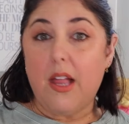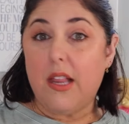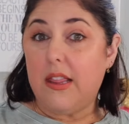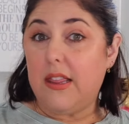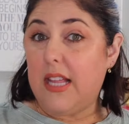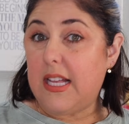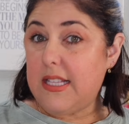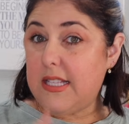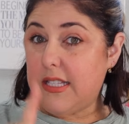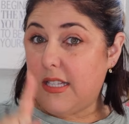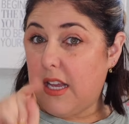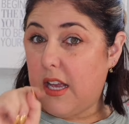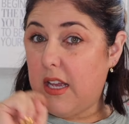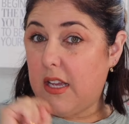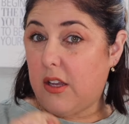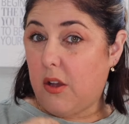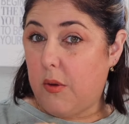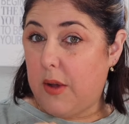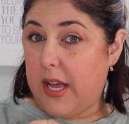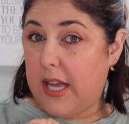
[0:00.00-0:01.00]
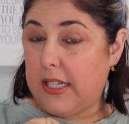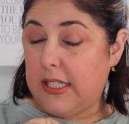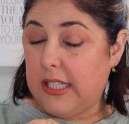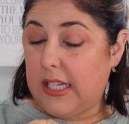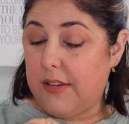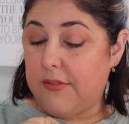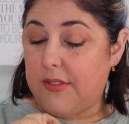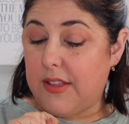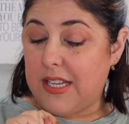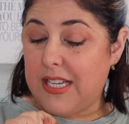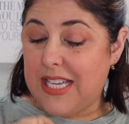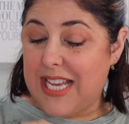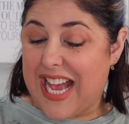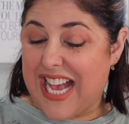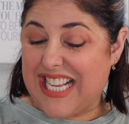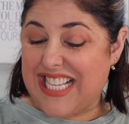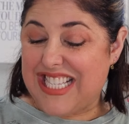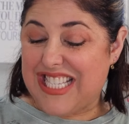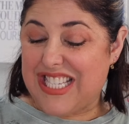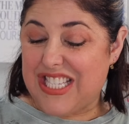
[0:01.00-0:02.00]
Let's go ahead and give the
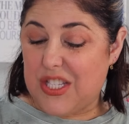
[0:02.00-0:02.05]
next